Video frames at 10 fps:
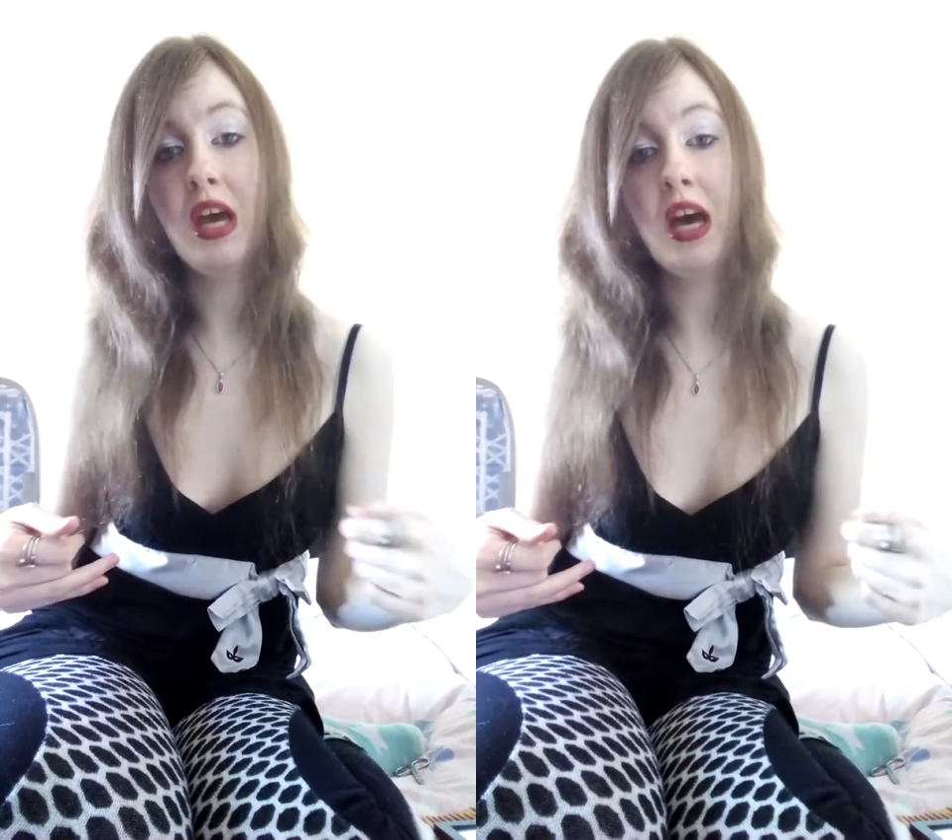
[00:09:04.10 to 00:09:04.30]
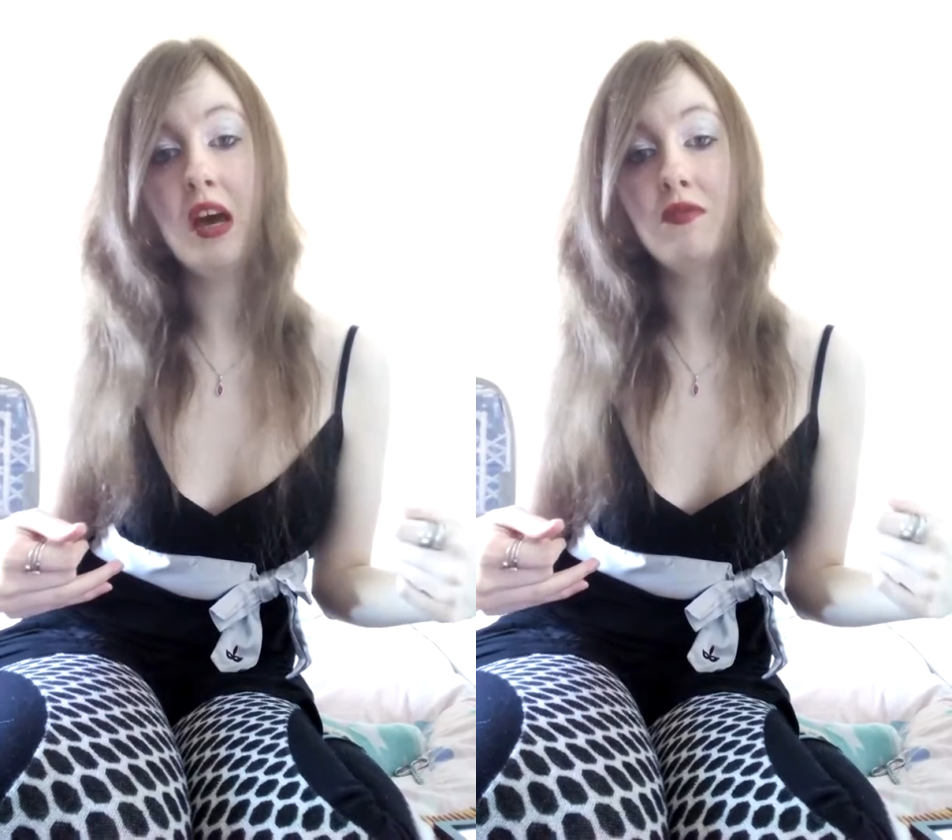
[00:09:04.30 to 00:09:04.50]
to
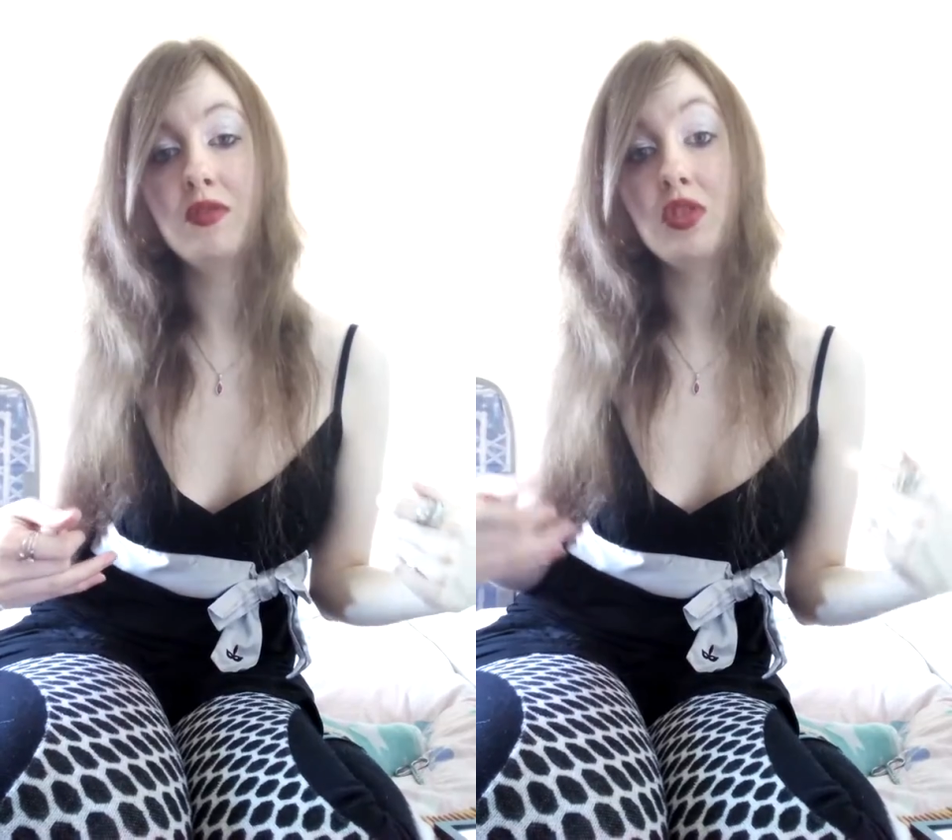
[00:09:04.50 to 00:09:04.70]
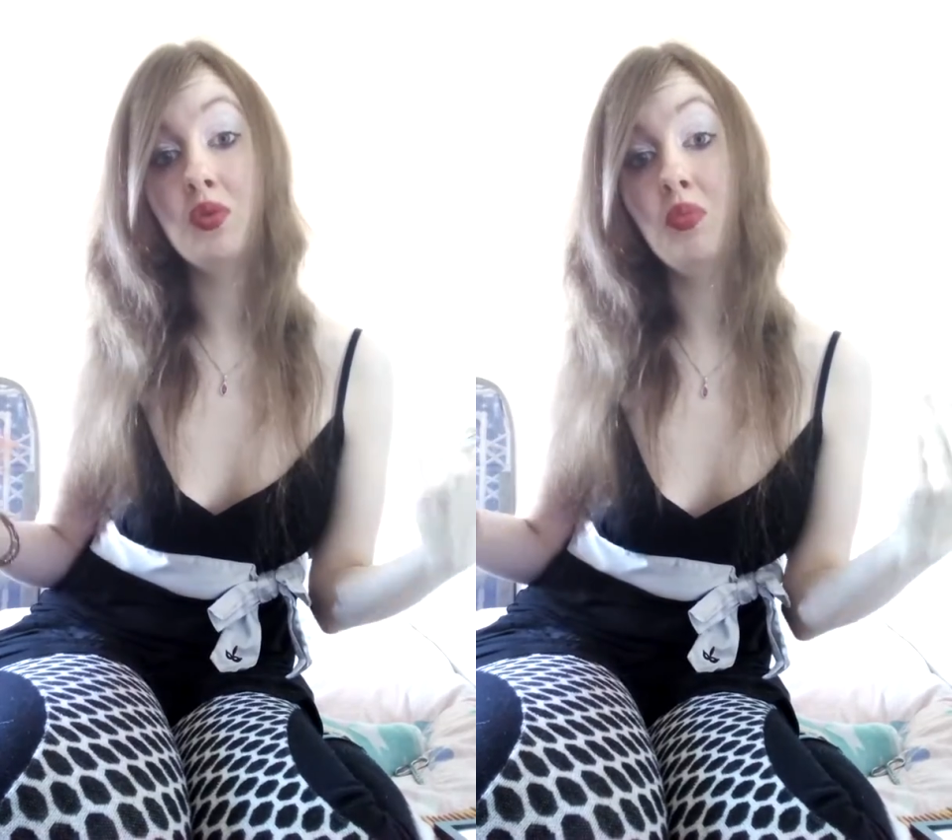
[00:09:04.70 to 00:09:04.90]
have
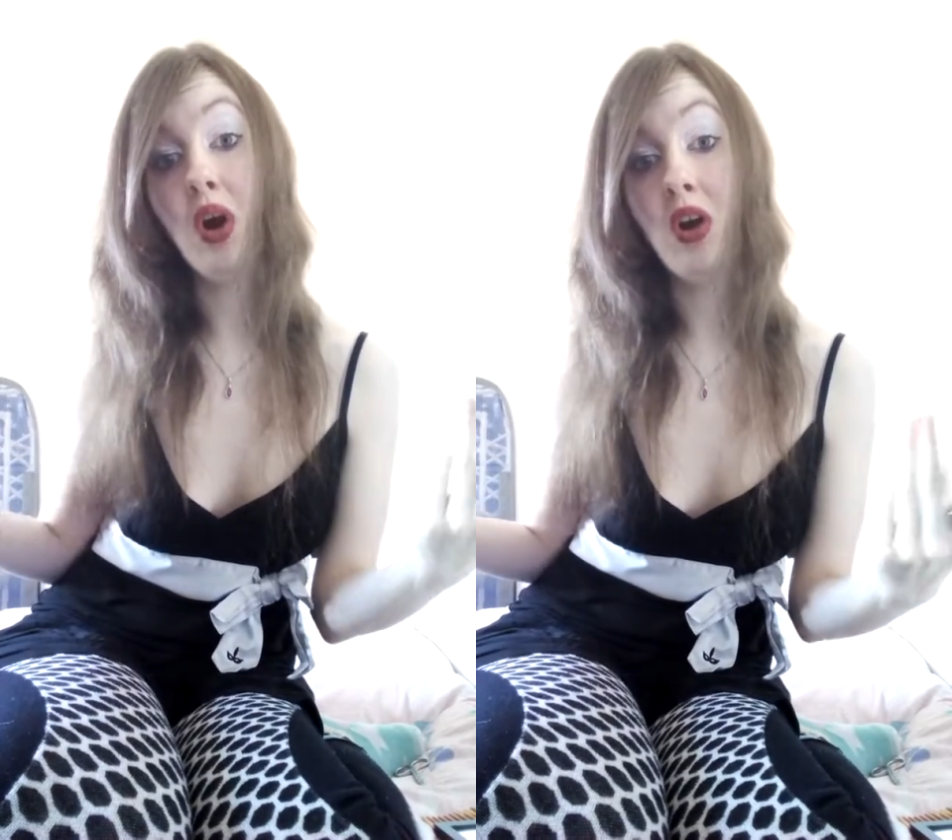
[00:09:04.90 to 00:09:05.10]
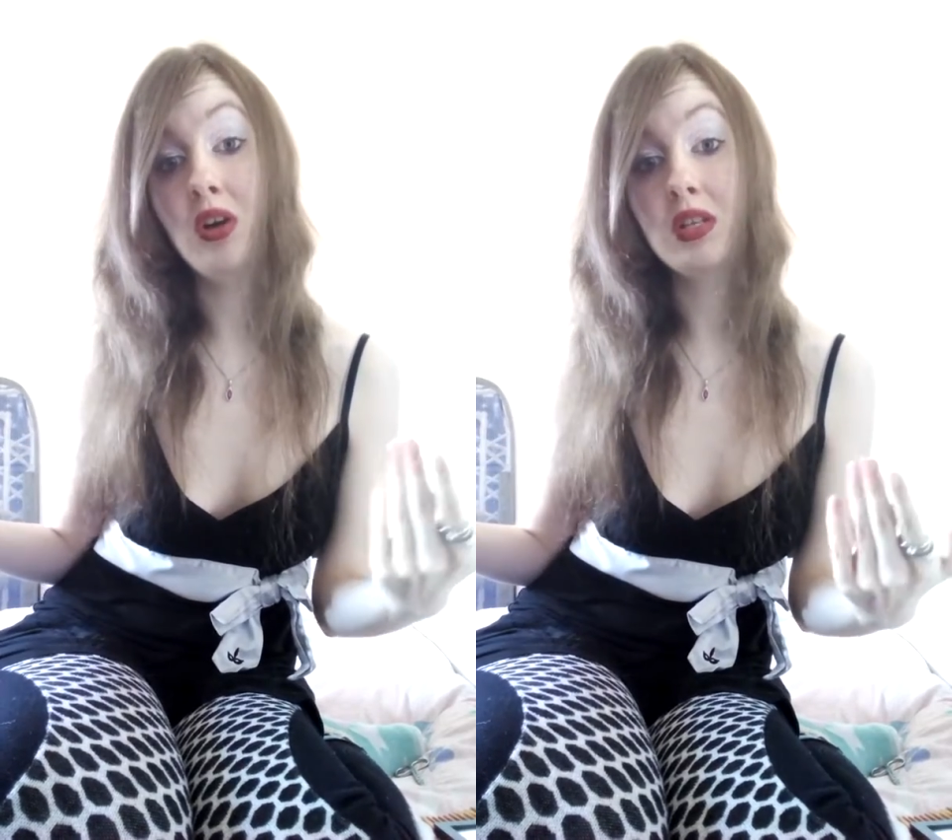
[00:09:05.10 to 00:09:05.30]
two
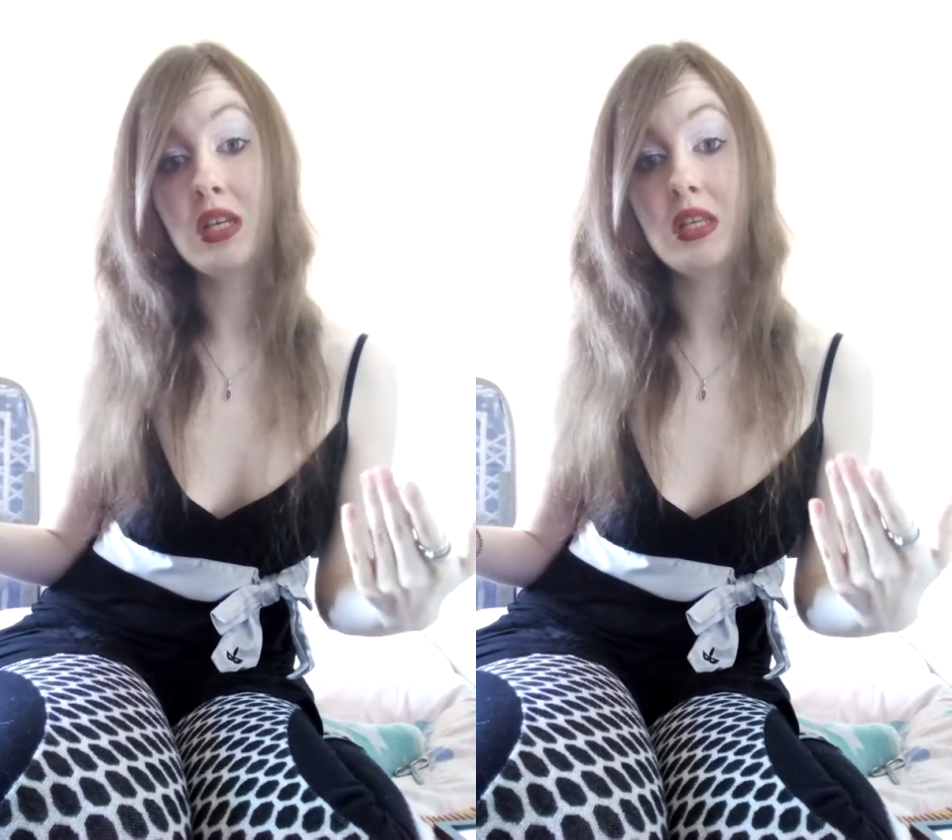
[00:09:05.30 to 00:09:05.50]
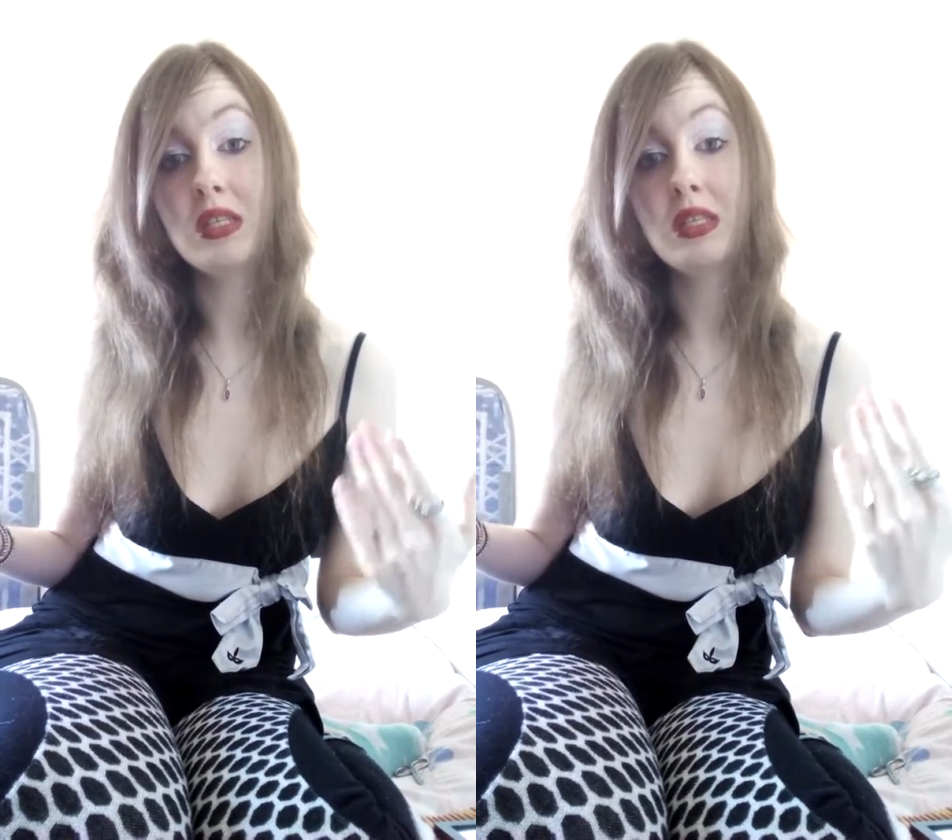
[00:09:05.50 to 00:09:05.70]

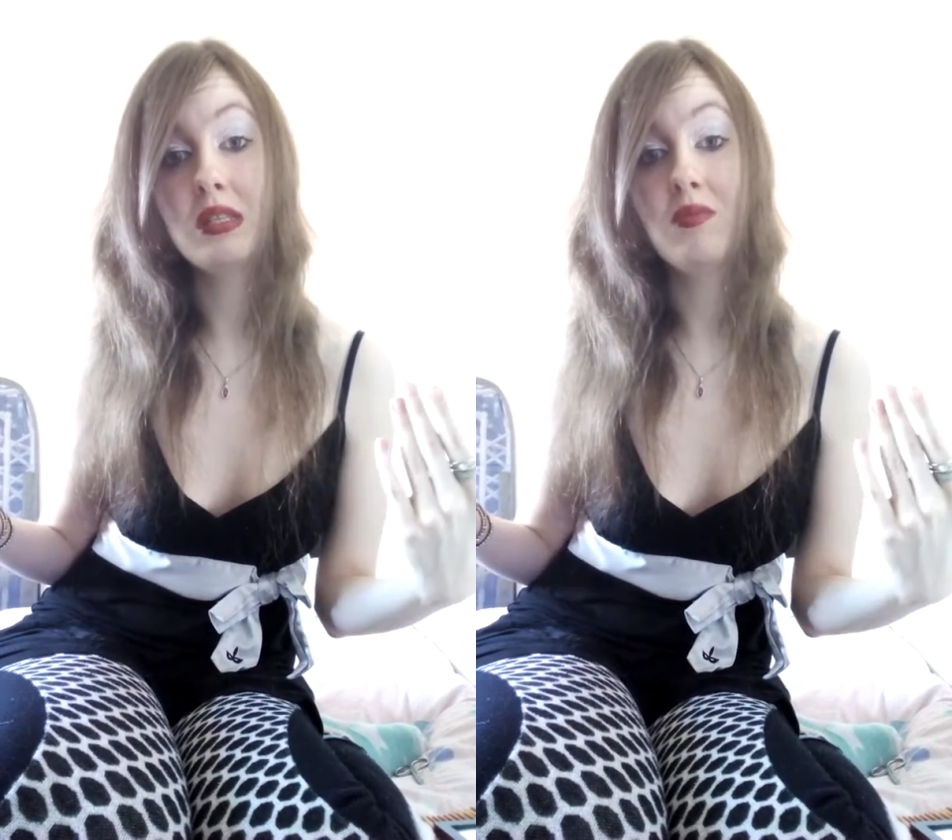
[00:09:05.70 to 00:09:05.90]
parties.